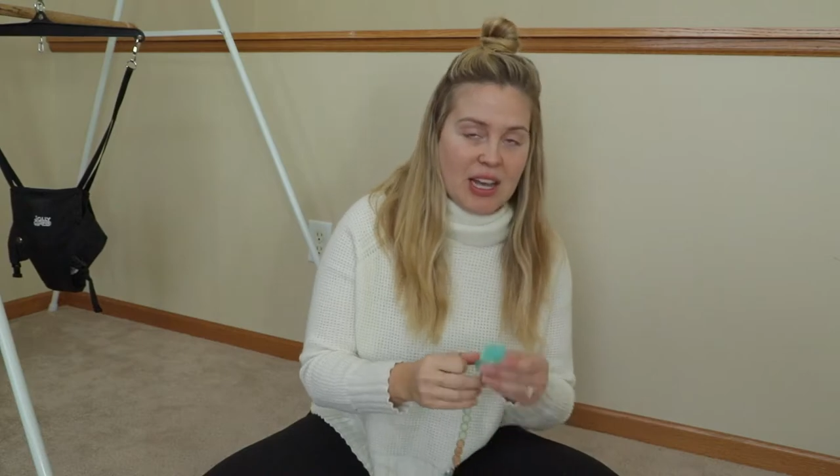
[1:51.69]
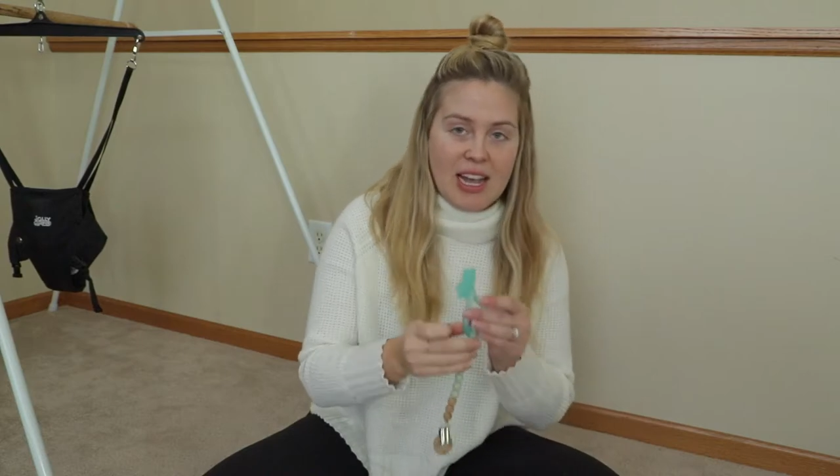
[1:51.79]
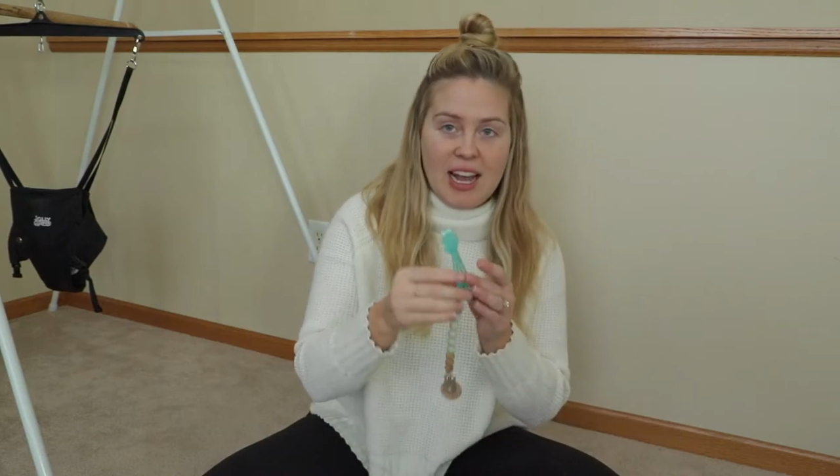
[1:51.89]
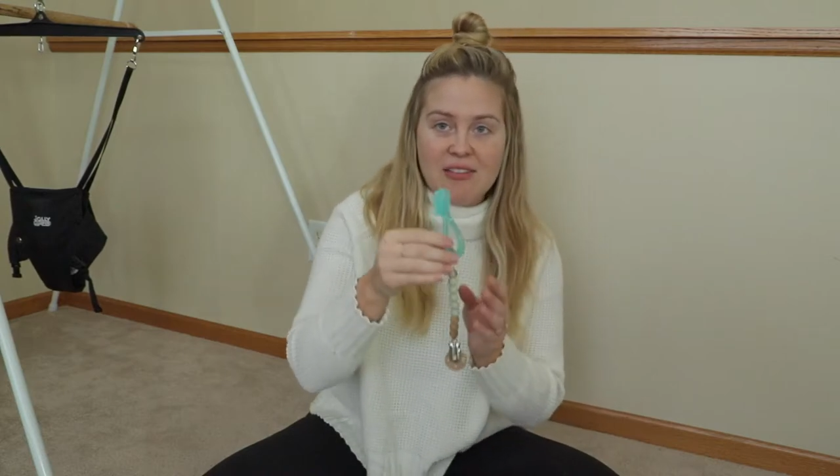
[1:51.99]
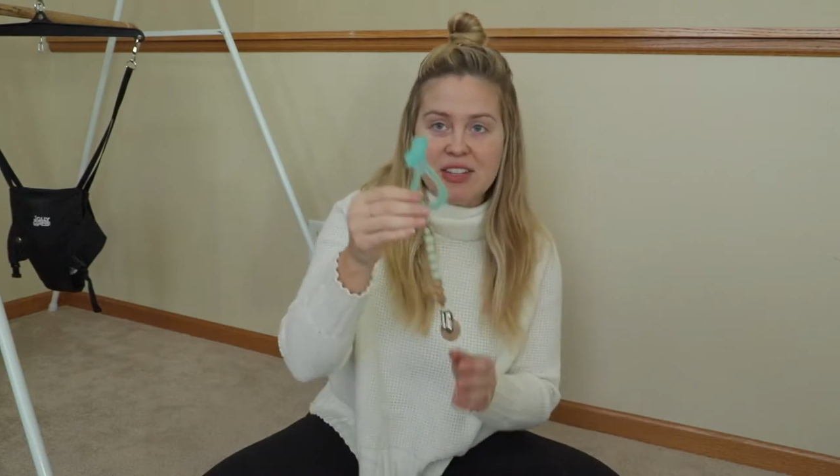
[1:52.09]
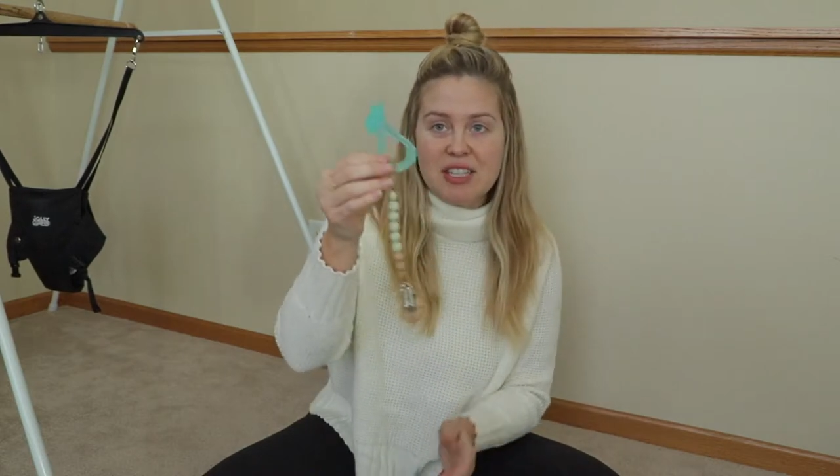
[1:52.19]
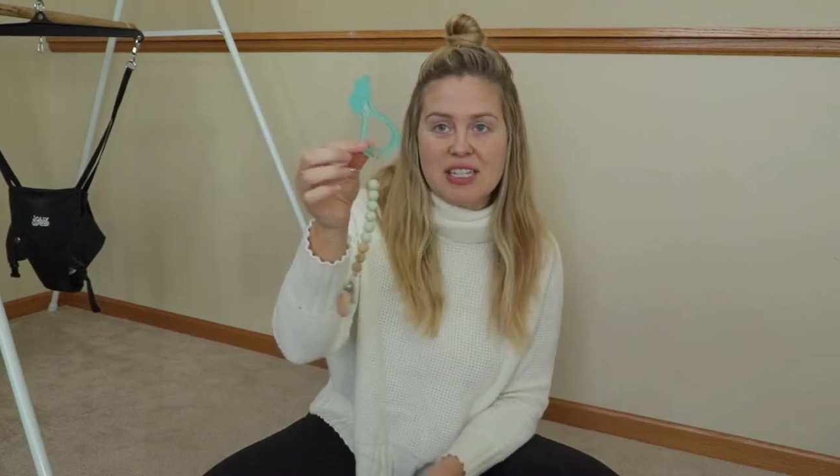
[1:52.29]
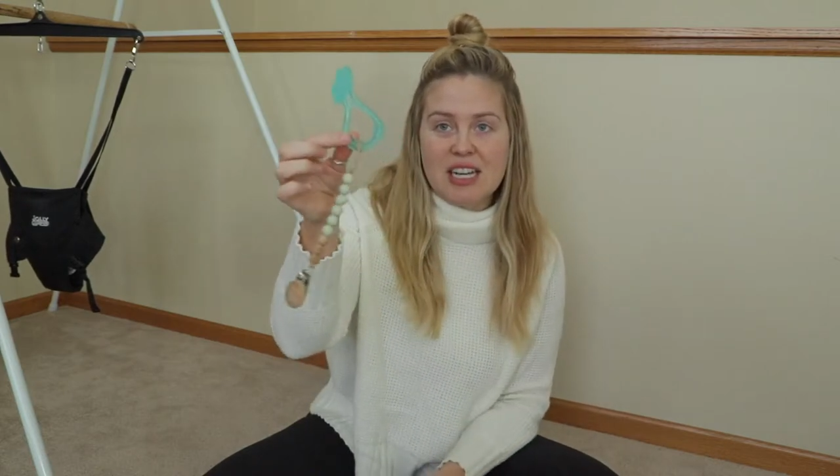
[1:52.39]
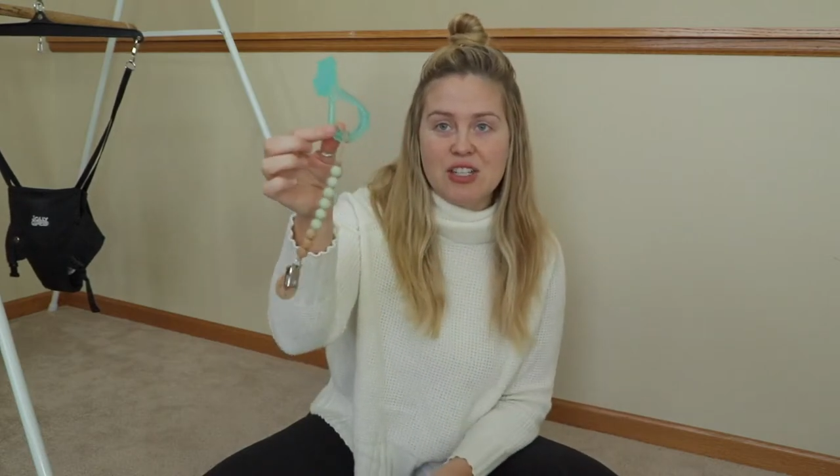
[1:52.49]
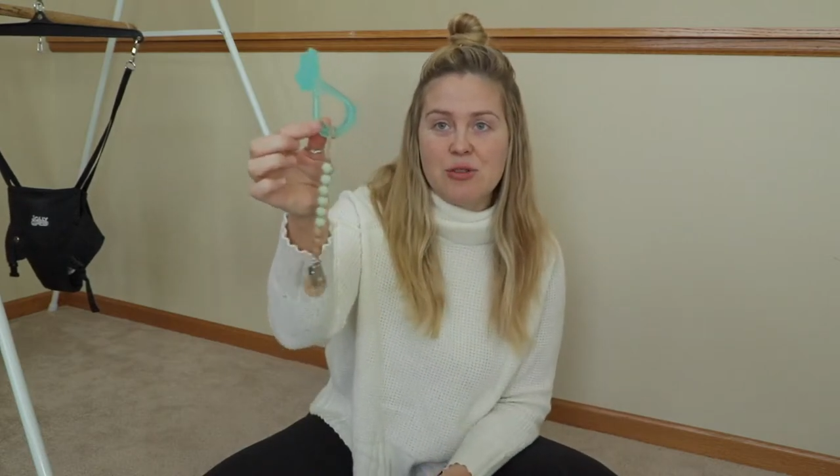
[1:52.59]
I have this
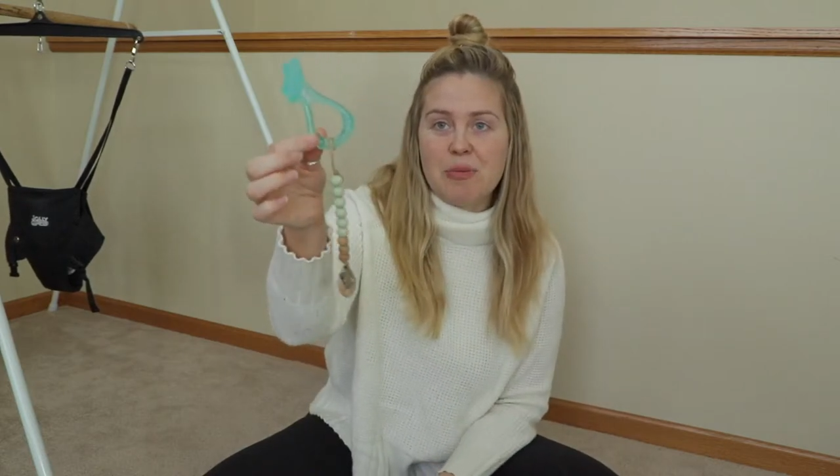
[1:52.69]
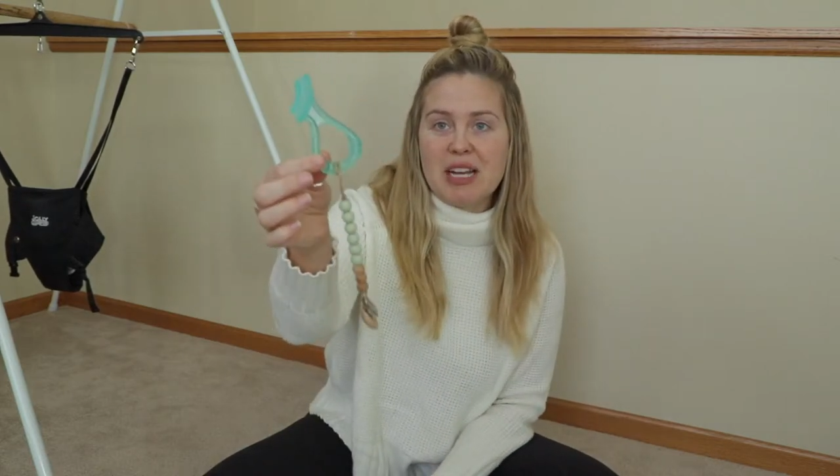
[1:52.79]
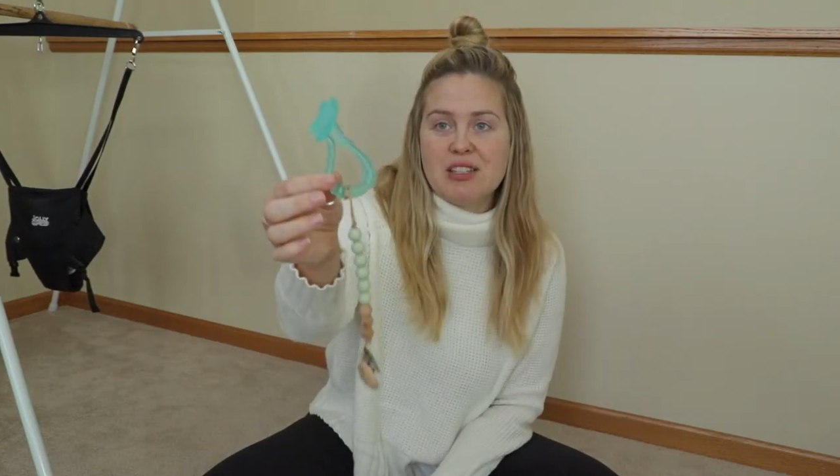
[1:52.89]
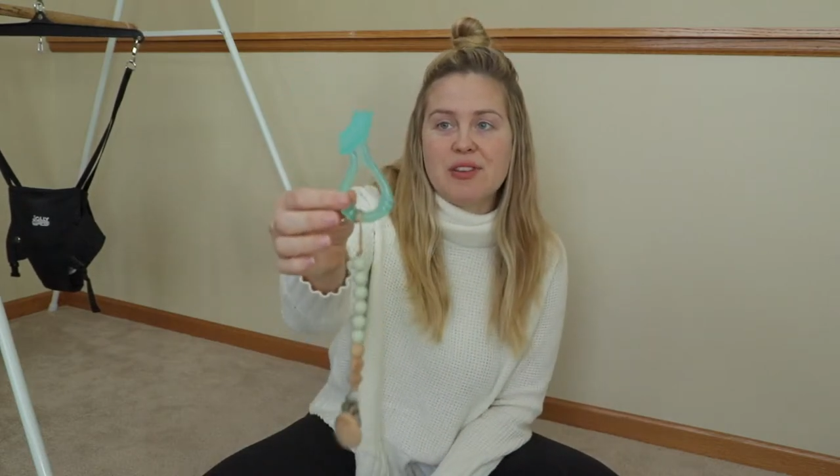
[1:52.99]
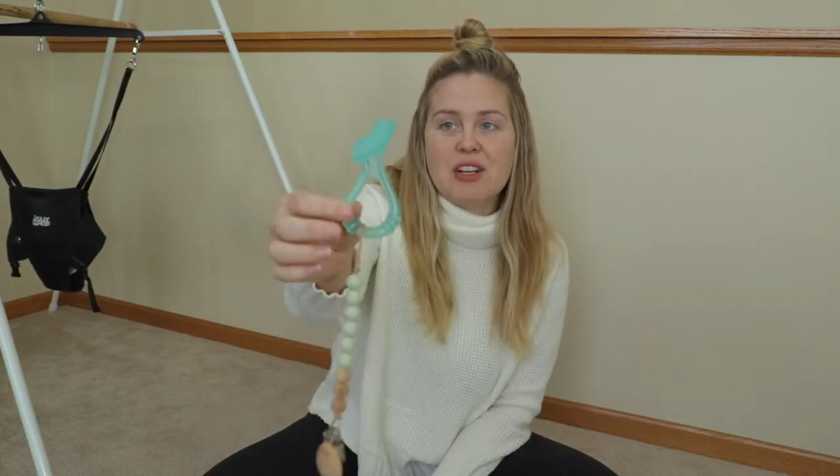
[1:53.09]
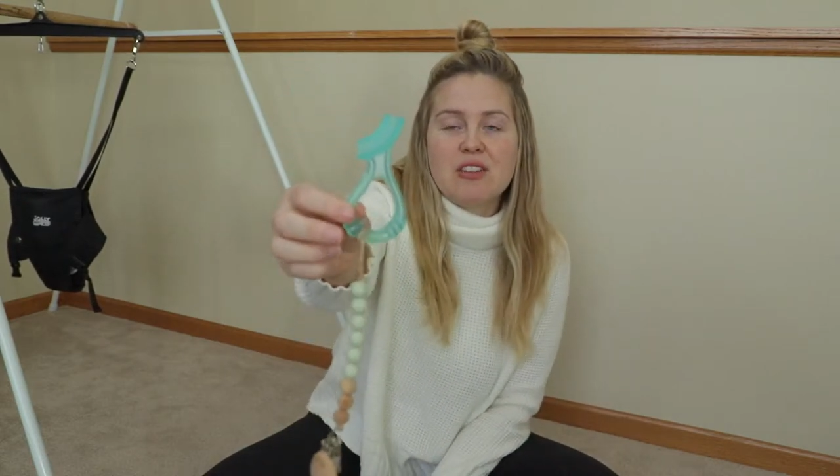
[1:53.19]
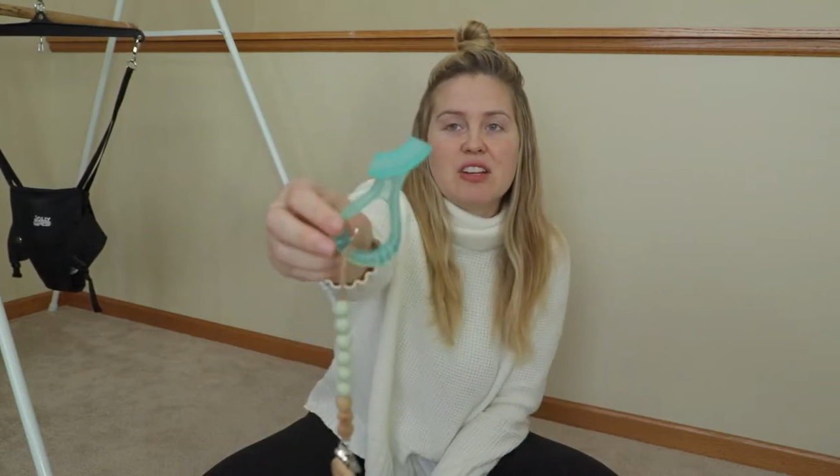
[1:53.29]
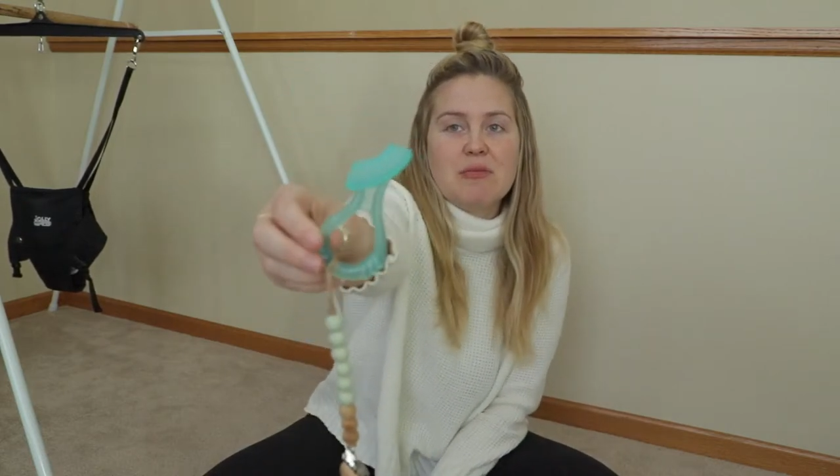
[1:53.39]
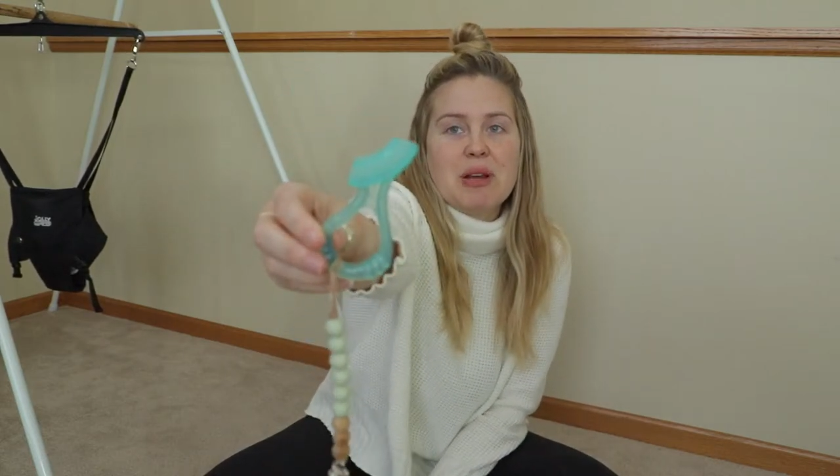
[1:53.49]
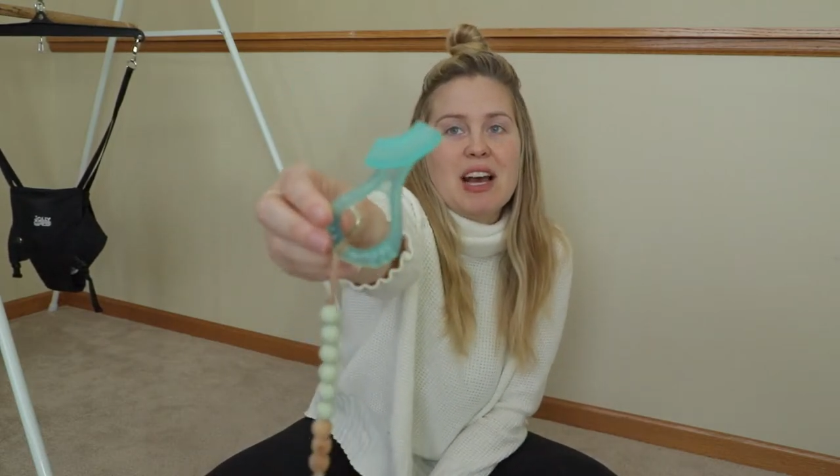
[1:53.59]
attached to a pacifier clip,